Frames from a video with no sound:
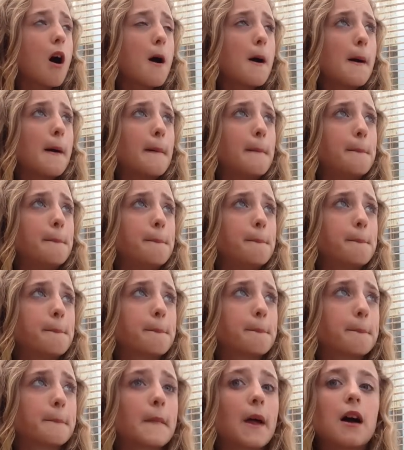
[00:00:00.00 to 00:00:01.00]
Um,
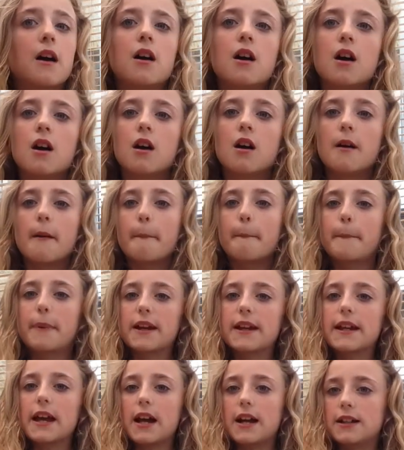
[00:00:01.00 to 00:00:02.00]

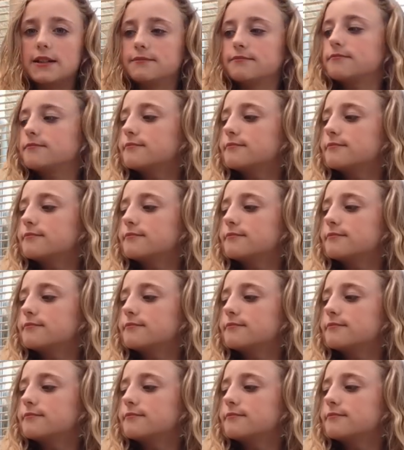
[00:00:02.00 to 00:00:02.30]
but yeah,